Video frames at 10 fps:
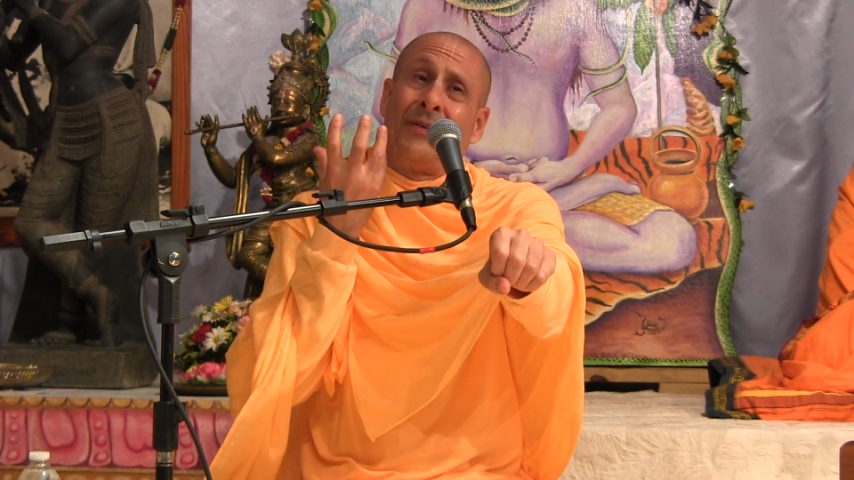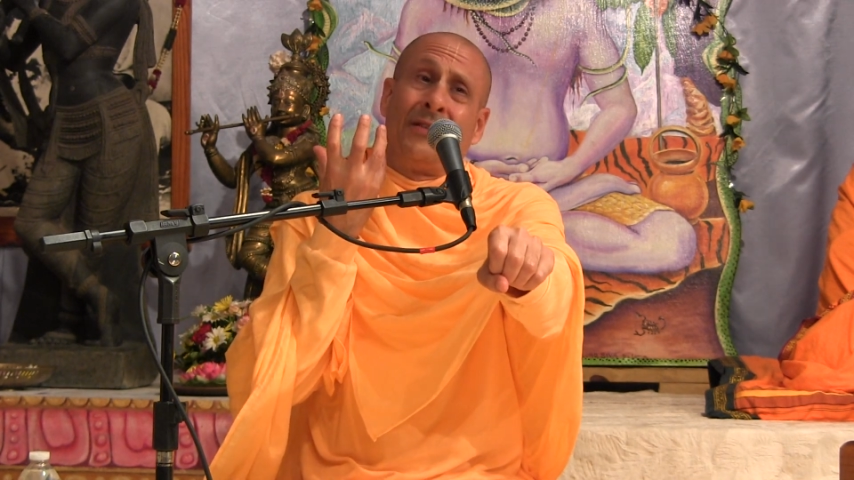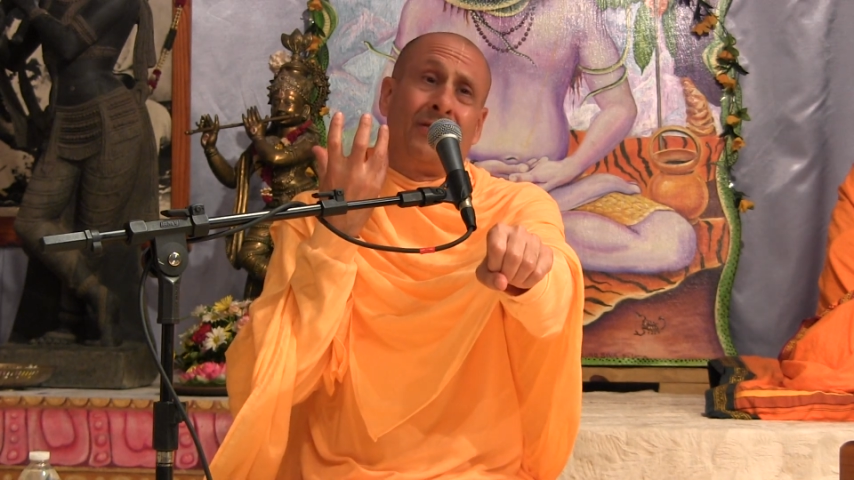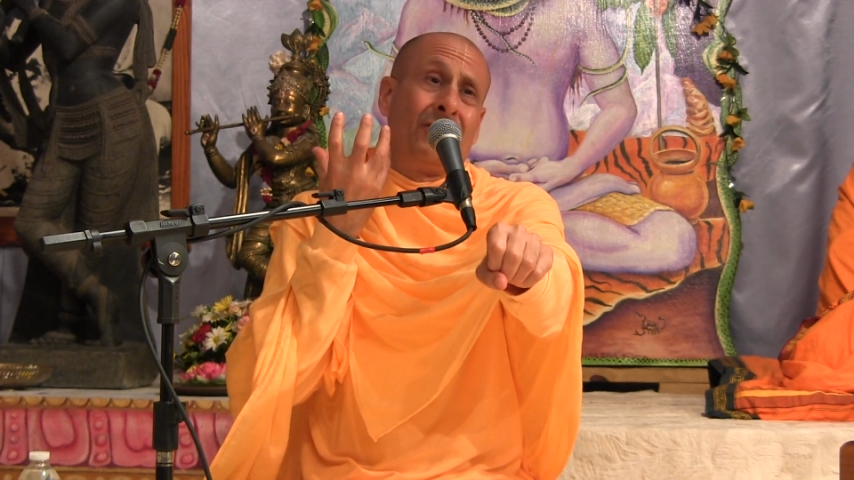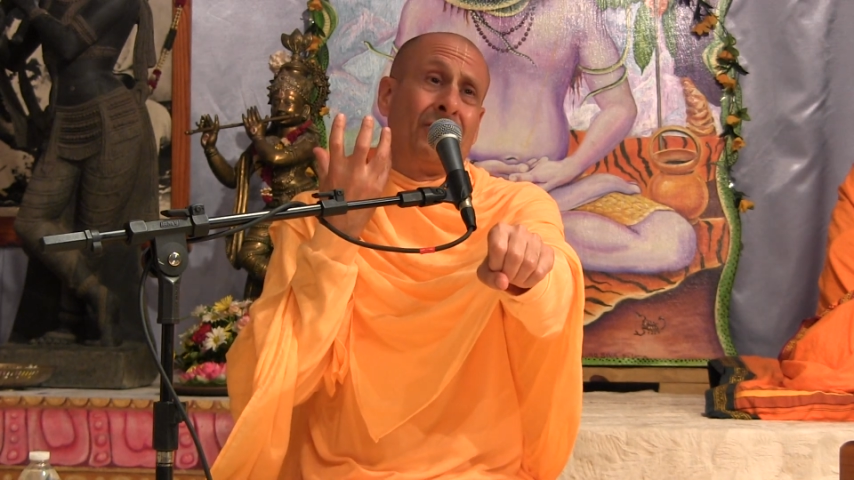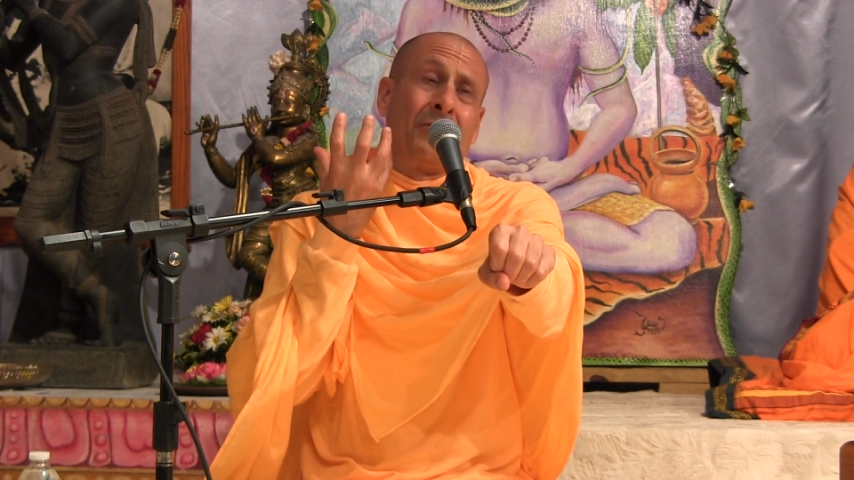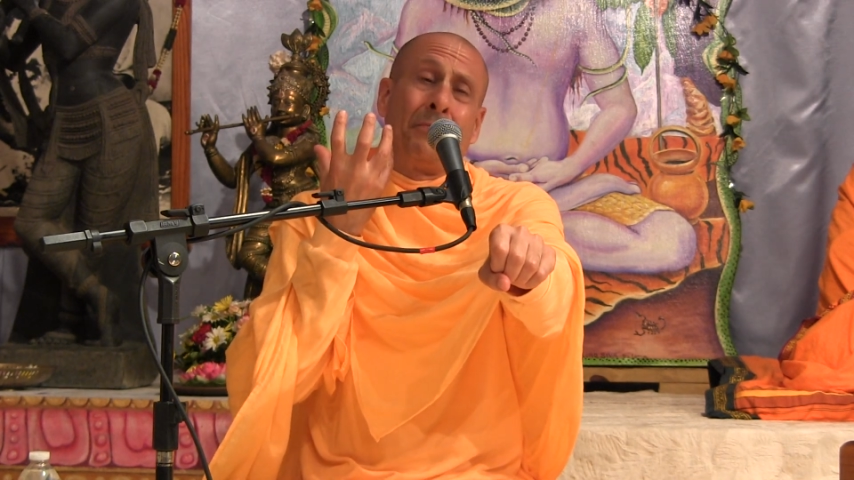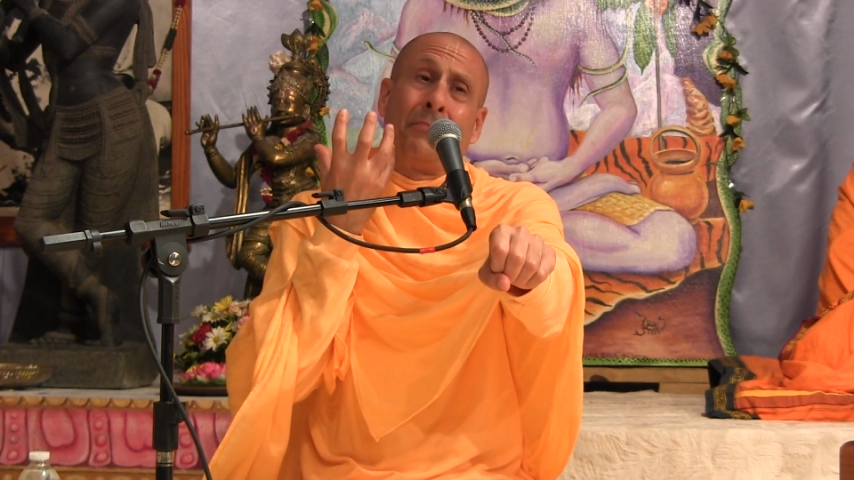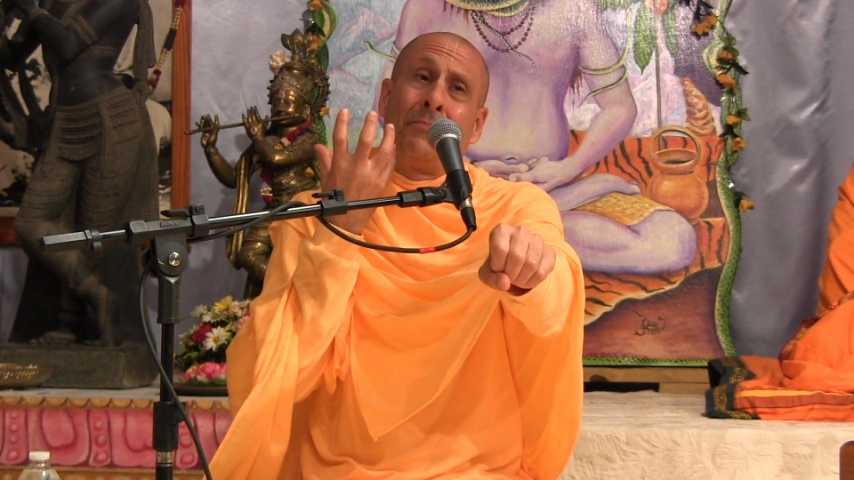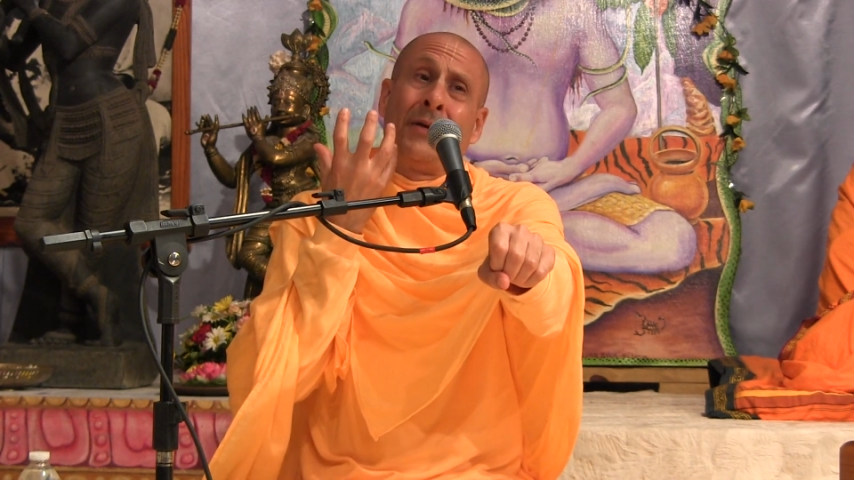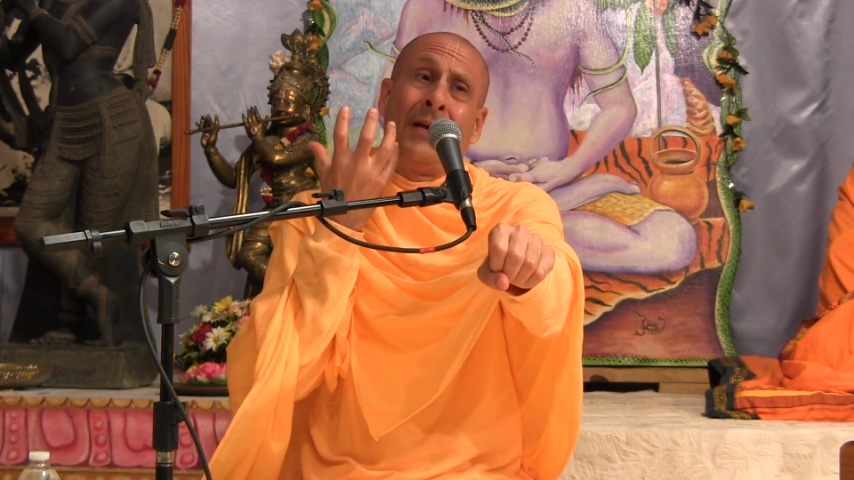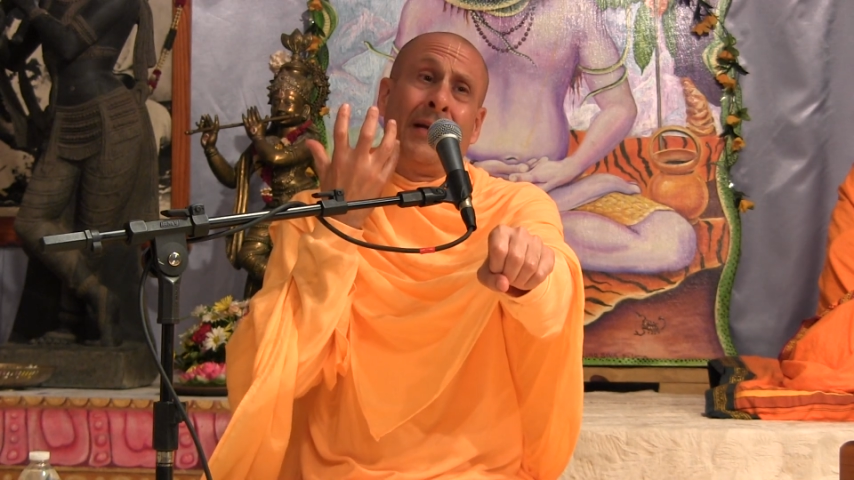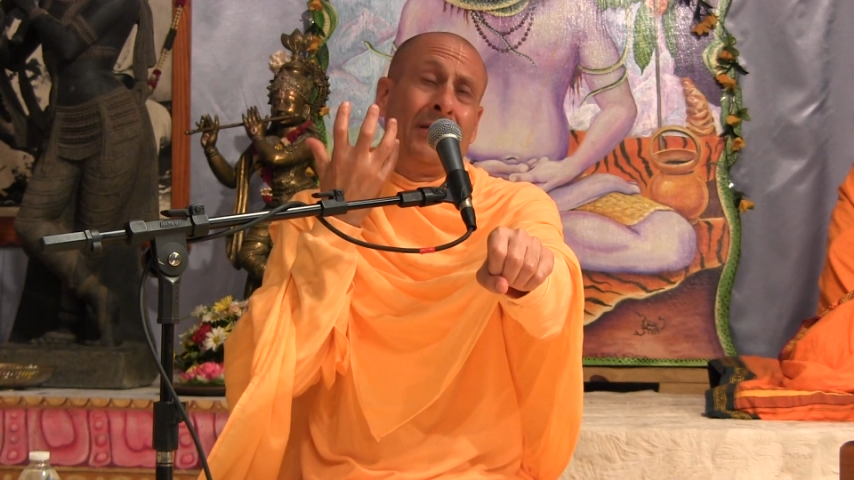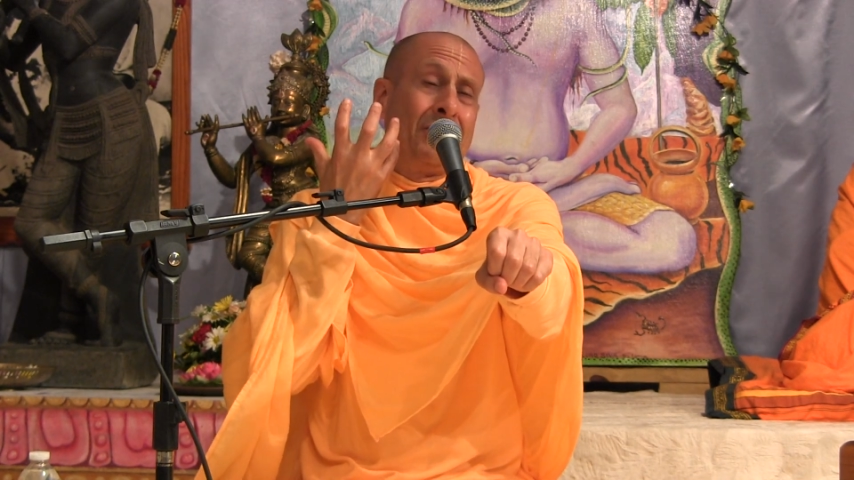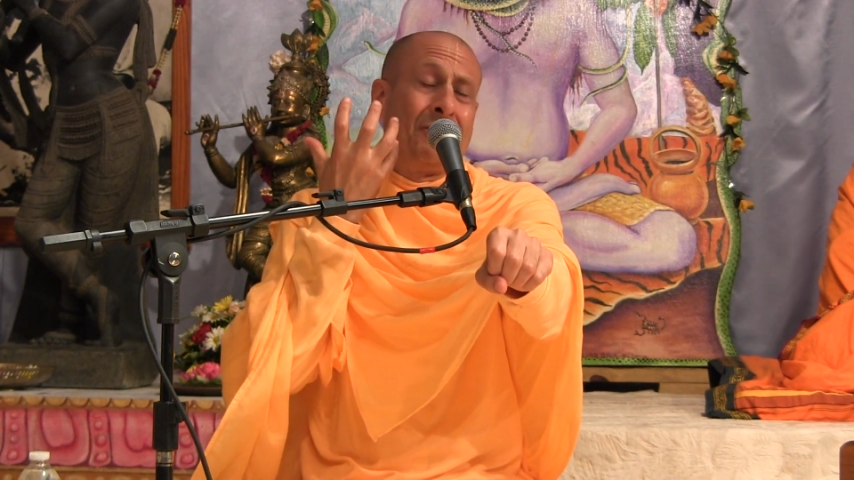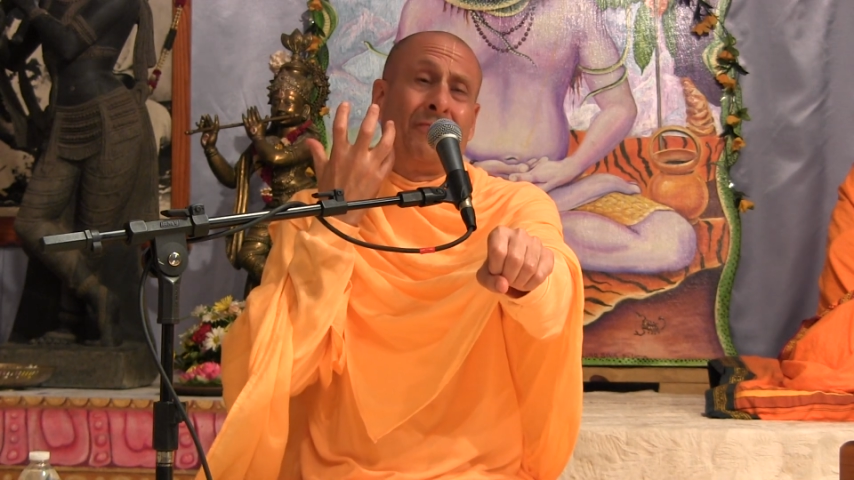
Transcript: anticipation